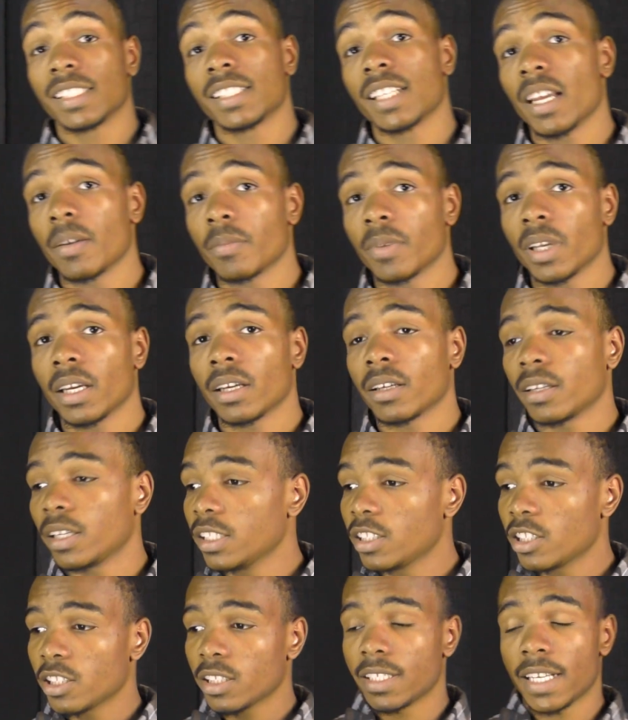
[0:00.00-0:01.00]
the same thing.
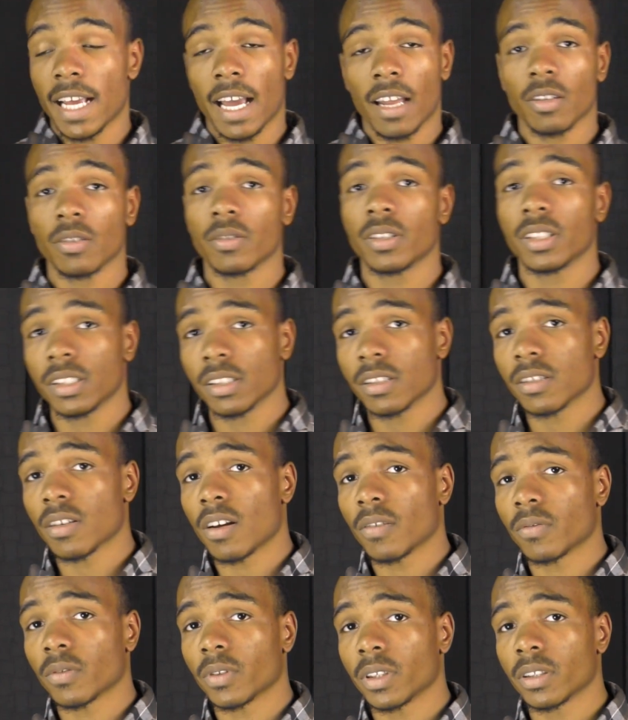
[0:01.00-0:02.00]
He just downloaded the
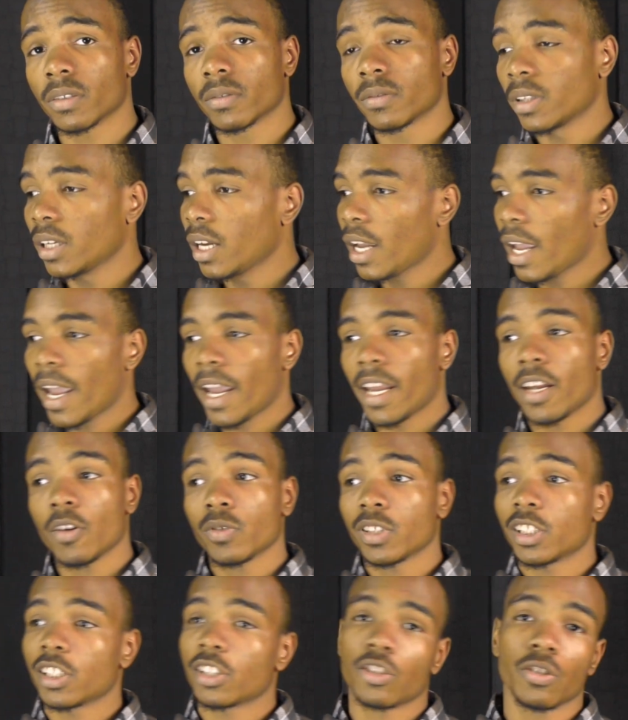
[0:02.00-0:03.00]
software and he
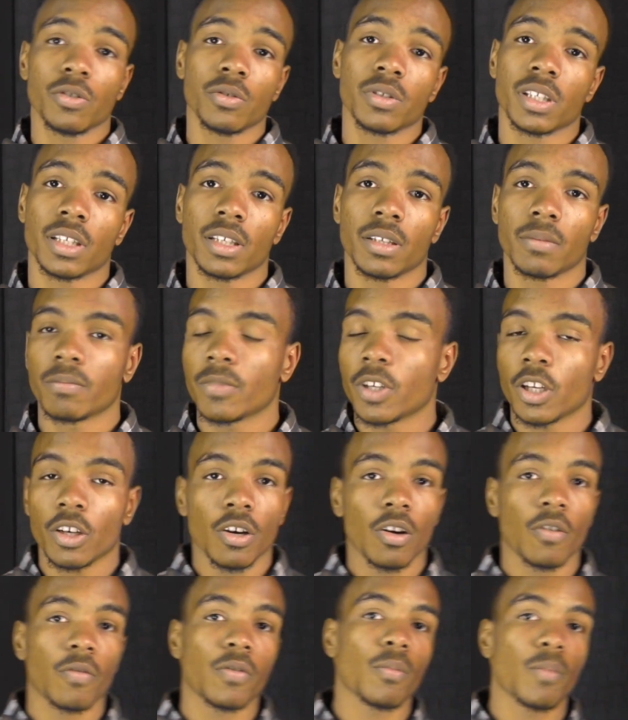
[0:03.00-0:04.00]
was just using
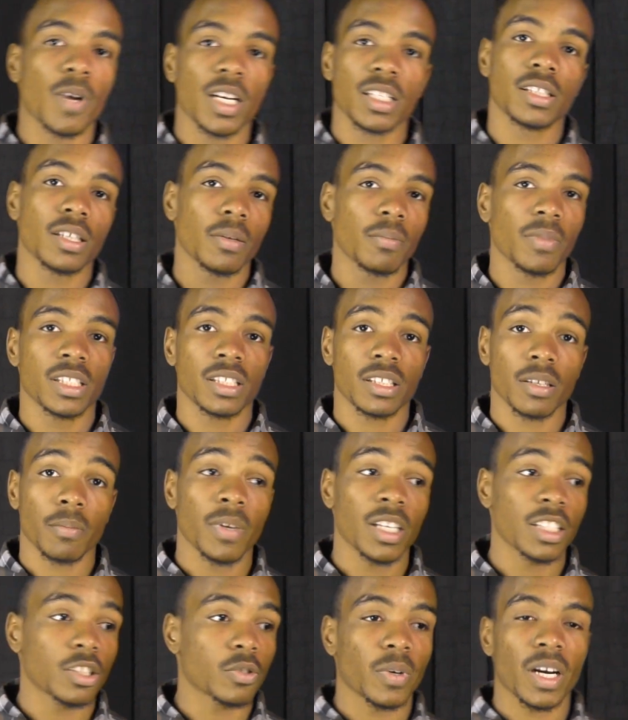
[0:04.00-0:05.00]
it, for months and months and
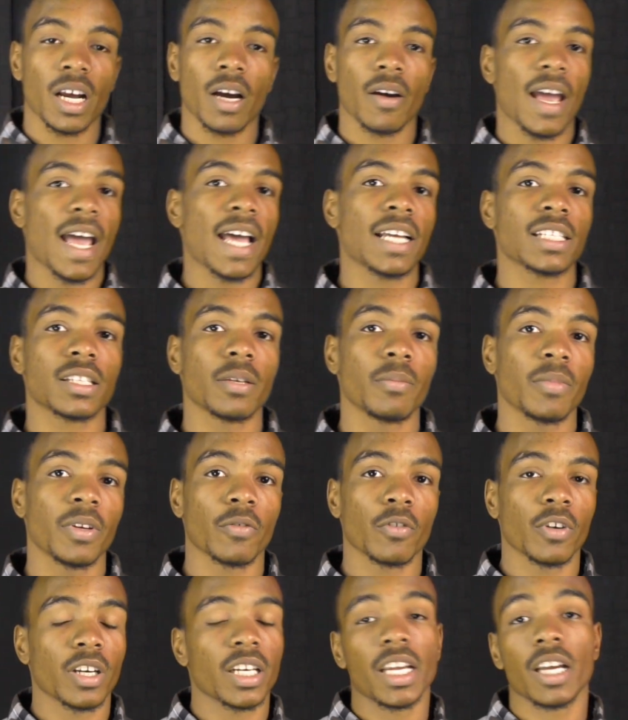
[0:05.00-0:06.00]
months without asking me
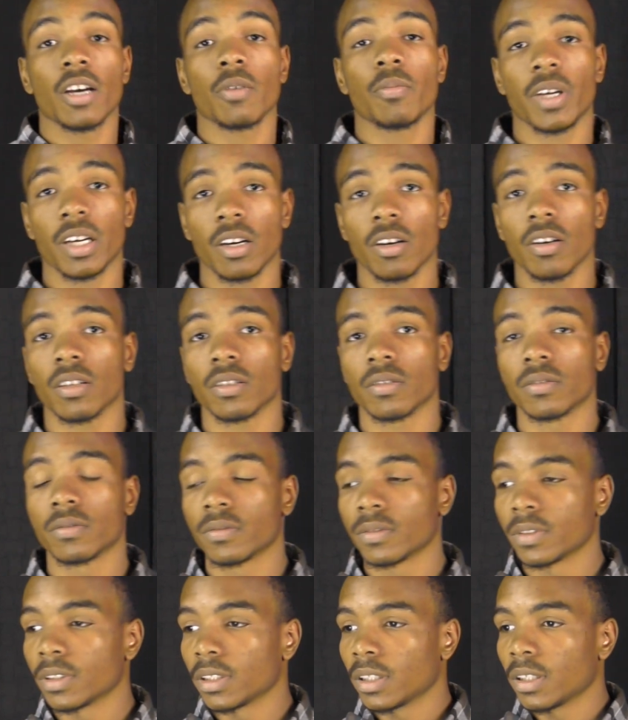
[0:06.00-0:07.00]
for any help at all.
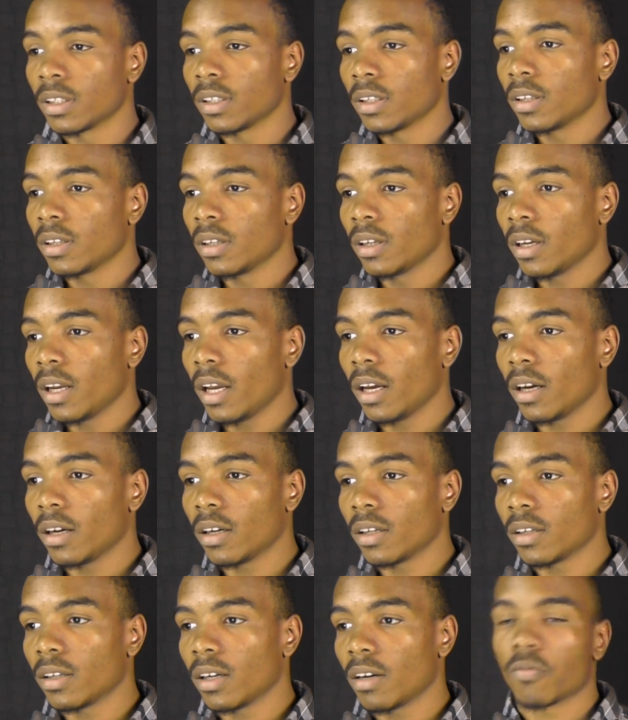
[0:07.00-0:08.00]

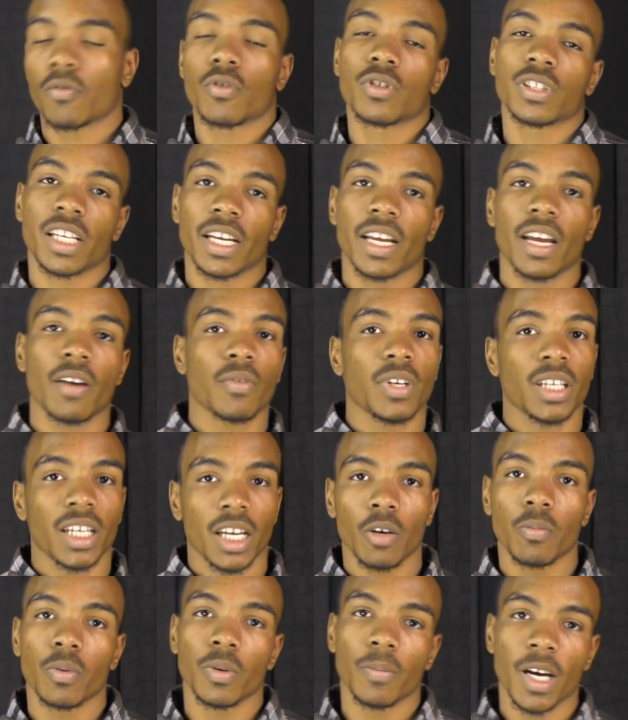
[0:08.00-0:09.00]
Of course, I can't really
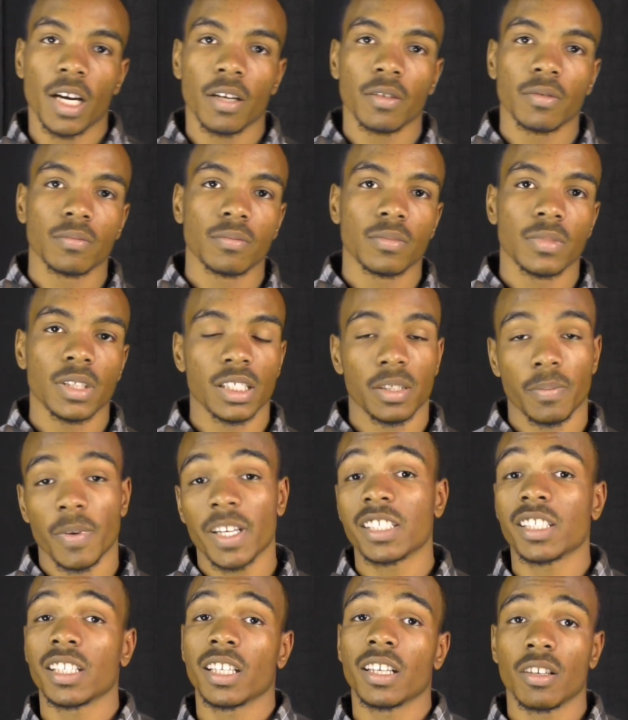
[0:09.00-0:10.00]
help him out,
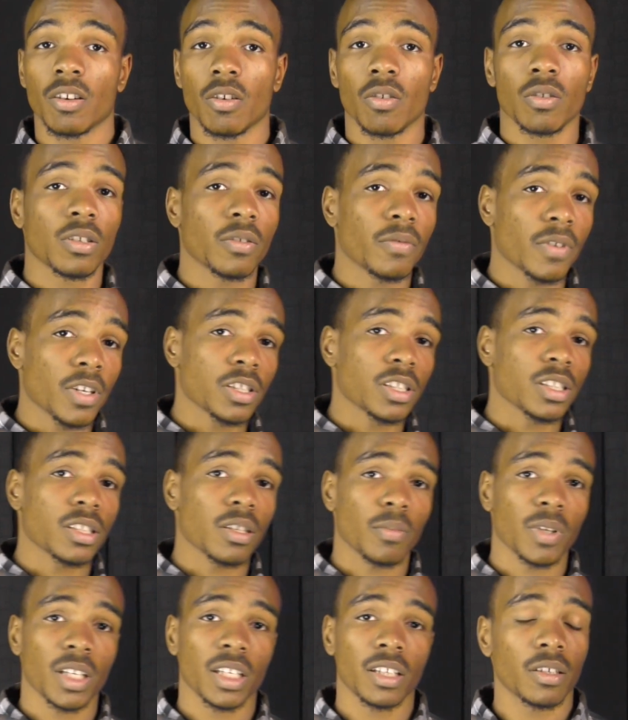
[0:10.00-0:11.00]
especially in the older versions
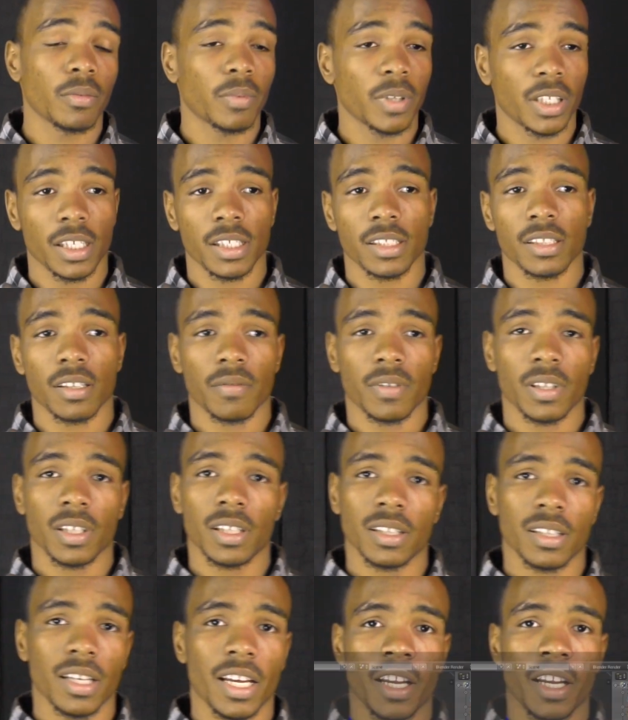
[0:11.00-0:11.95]
of Blender because of the